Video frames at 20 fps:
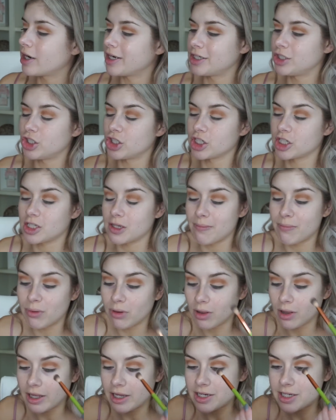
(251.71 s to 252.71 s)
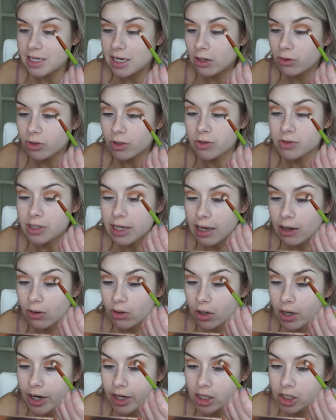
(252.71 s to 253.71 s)
and just blend out those
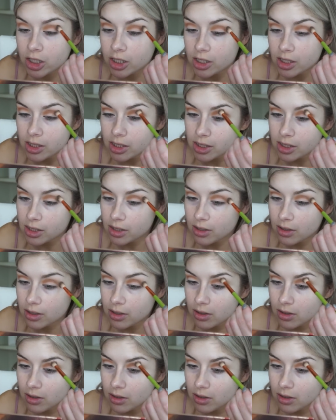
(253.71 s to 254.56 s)
outer edges.